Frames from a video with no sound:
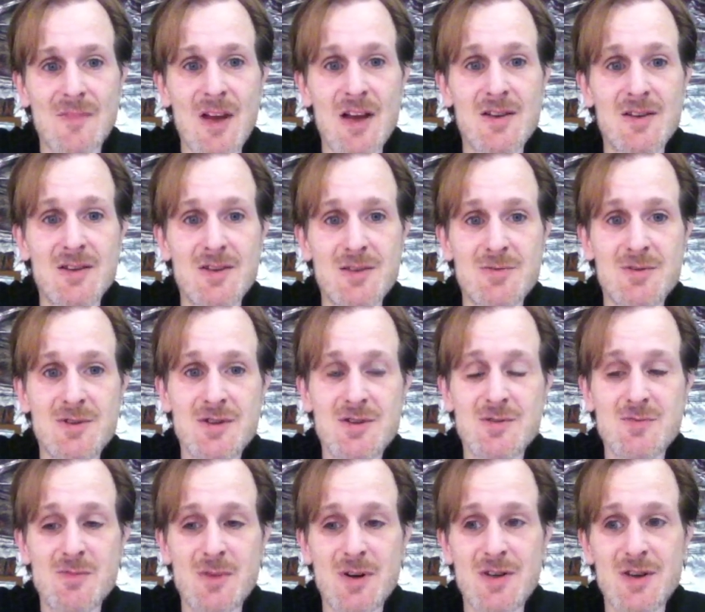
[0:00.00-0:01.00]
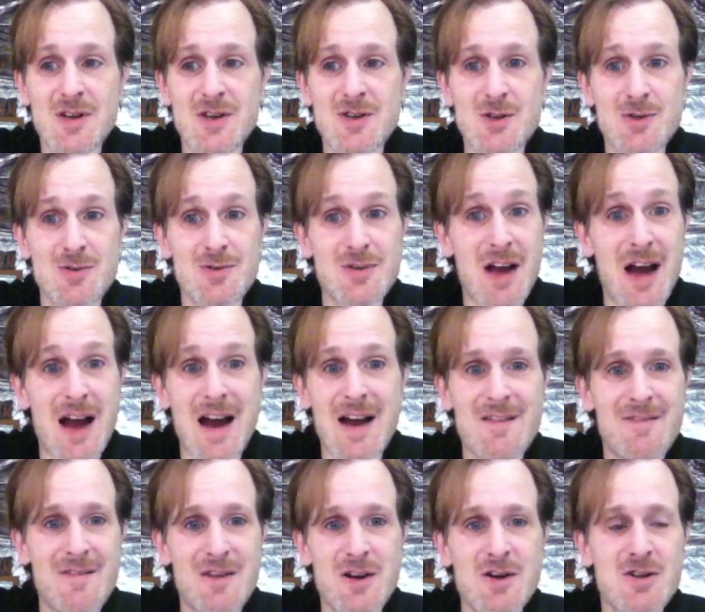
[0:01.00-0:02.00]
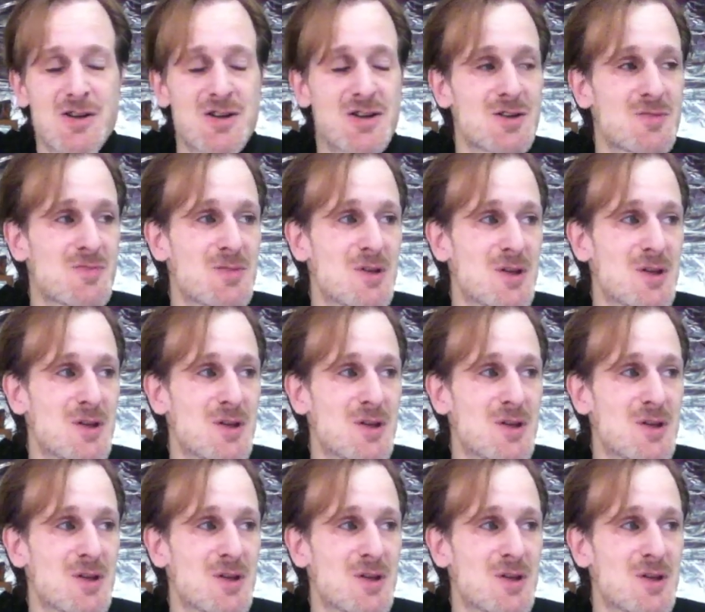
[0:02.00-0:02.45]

I think the reason why they chose high functioning